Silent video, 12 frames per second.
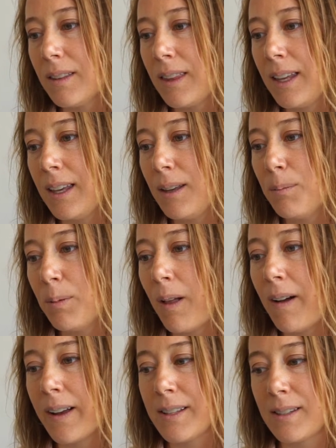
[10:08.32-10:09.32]
the
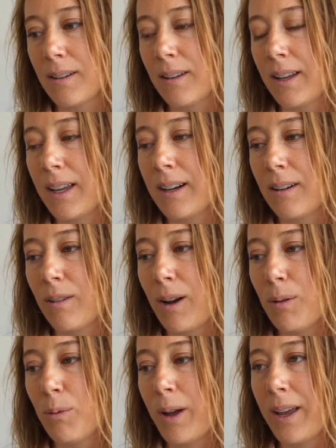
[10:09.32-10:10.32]
blog is, again, a
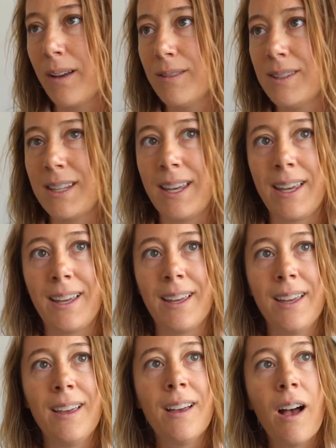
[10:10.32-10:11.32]
great way of seeing